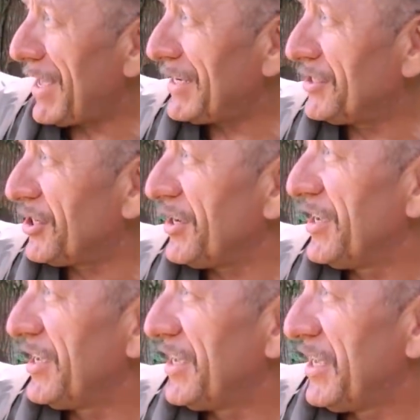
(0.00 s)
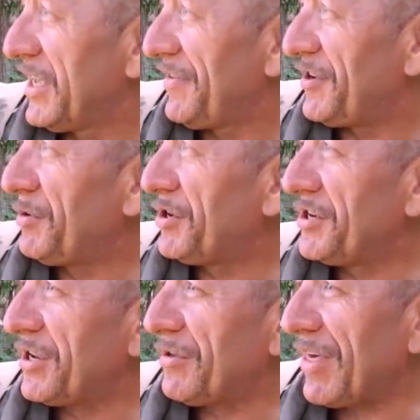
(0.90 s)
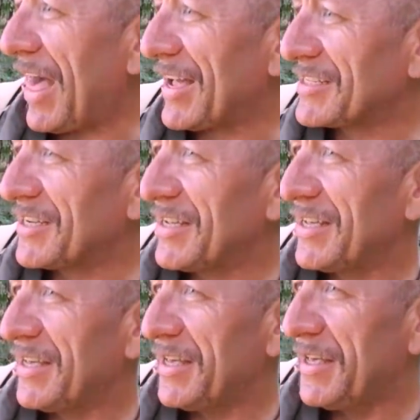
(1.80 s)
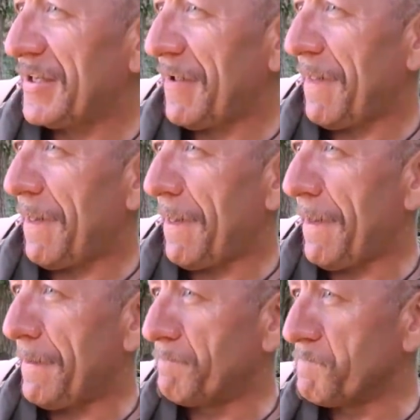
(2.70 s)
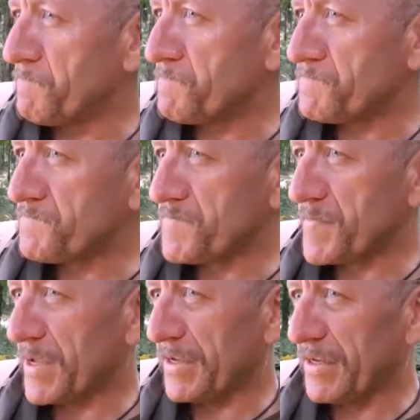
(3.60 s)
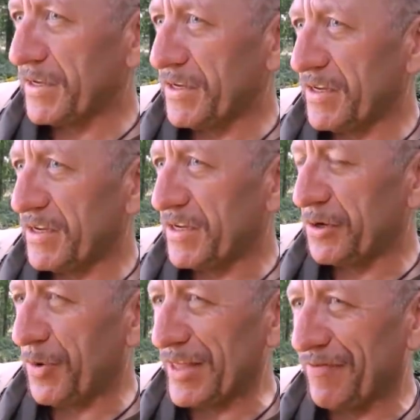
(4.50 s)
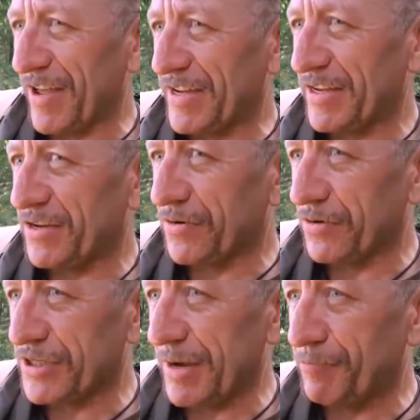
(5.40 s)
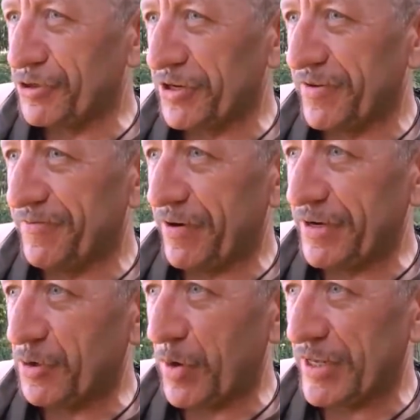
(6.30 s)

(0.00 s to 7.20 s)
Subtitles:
If you can do that, you're going to elevate your core temperature very